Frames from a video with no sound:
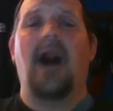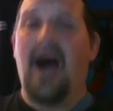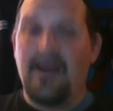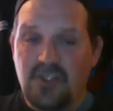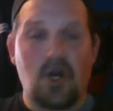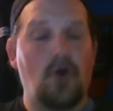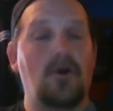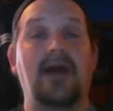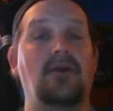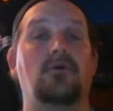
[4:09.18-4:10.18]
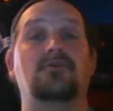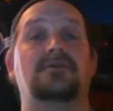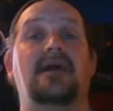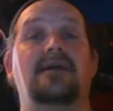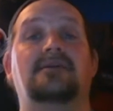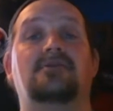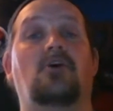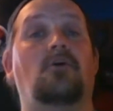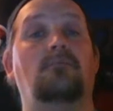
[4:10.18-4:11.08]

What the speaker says: I'm sorry, I don't understand this at all.